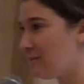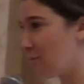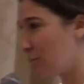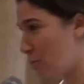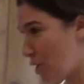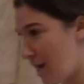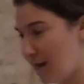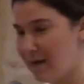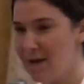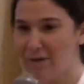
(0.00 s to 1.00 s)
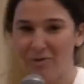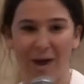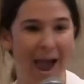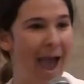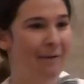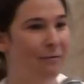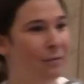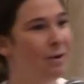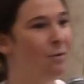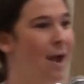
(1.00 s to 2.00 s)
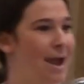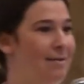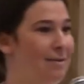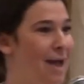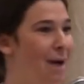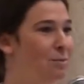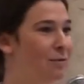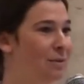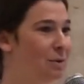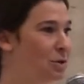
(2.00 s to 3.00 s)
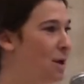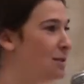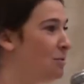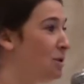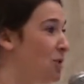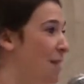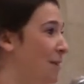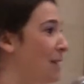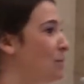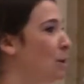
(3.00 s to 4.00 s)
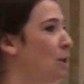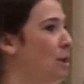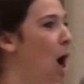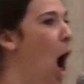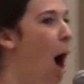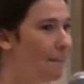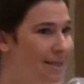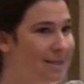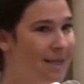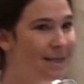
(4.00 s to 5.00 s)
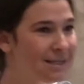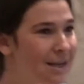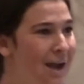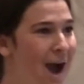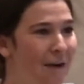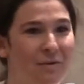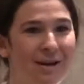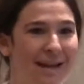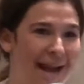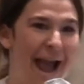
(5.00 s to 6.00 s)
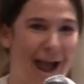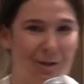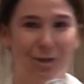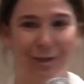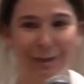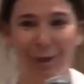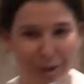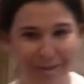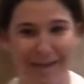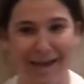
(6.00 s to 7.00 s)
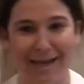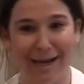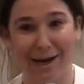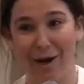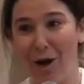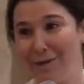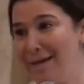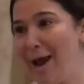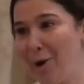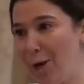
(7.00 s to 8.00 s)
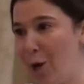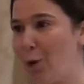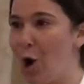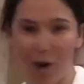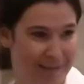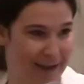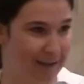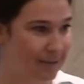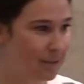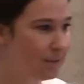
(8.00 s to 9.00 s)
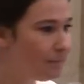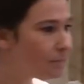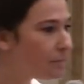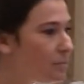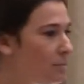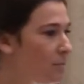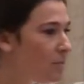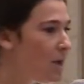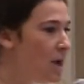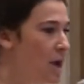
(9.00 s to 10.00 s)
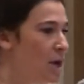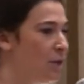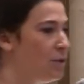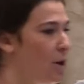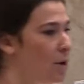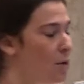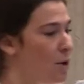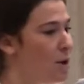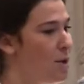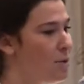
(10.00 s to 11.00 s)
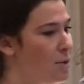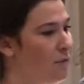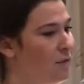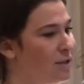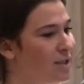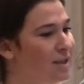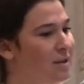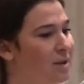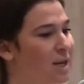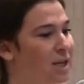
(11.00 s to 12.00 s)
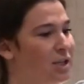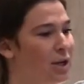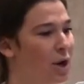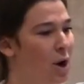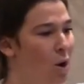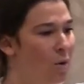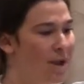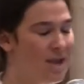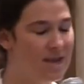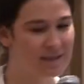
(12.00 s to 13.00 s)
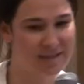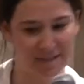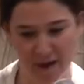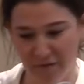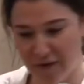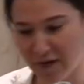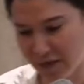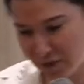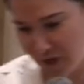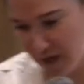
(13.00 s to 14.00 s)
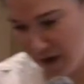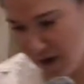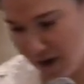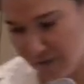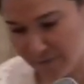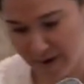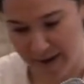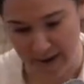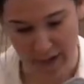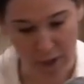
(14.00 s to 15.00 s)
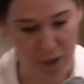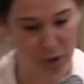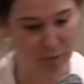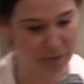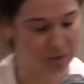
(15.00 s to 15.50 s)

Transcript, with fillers: is portrayed. So every way that that movie portrays human trafficking is really the opposite of what it actually looks like in an Ontario context. So the first thing that we need to know is the definition of uh, human